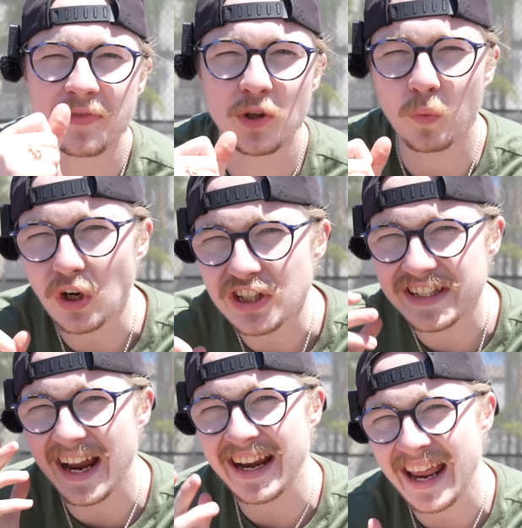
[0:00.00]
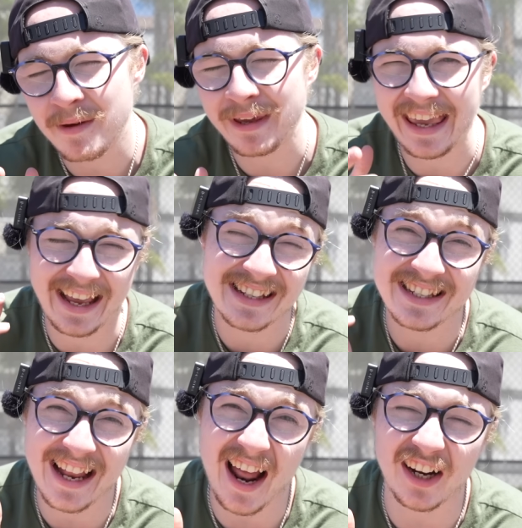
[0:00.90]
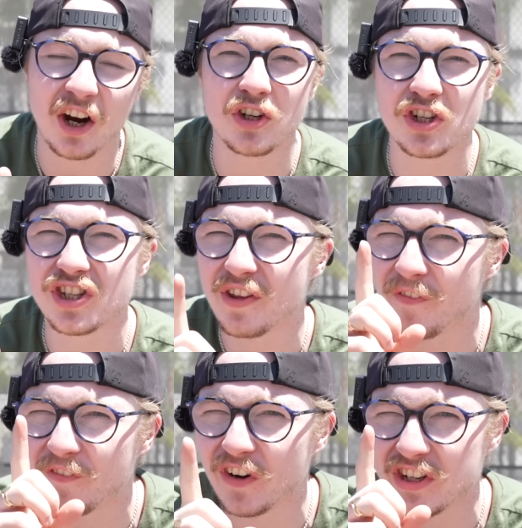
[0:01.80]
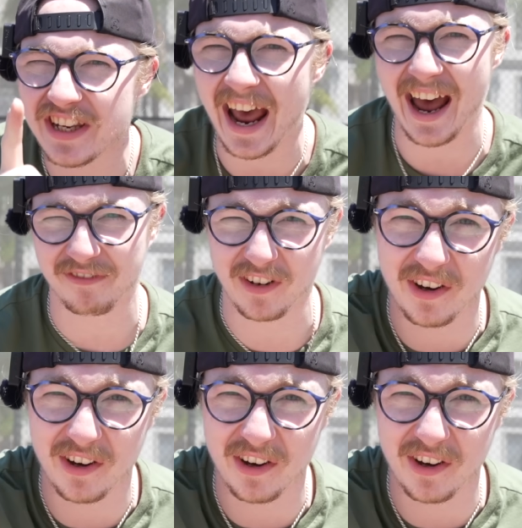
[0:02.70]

The words dynamic and static are just the first half